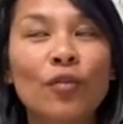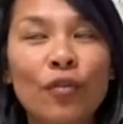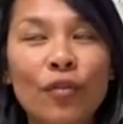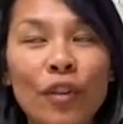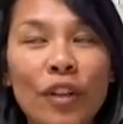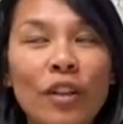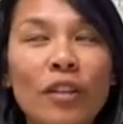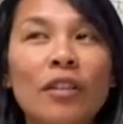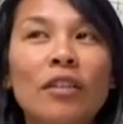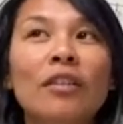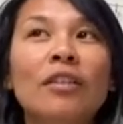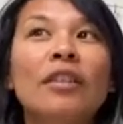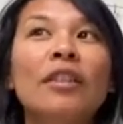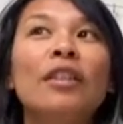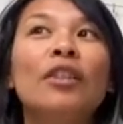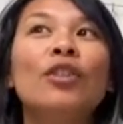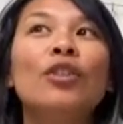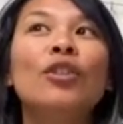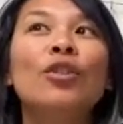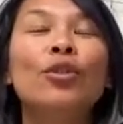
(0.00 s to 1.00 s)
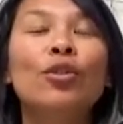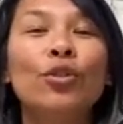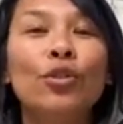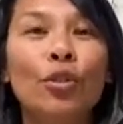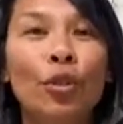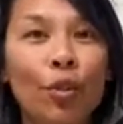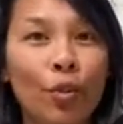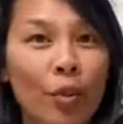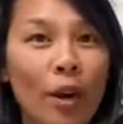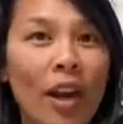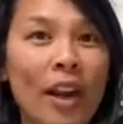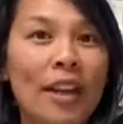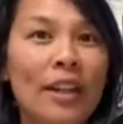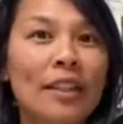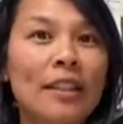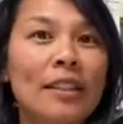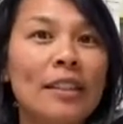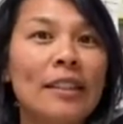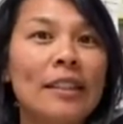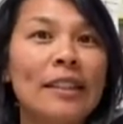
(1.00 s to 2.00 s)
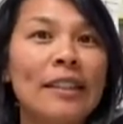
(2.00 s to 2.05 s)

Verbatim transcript: feel so right.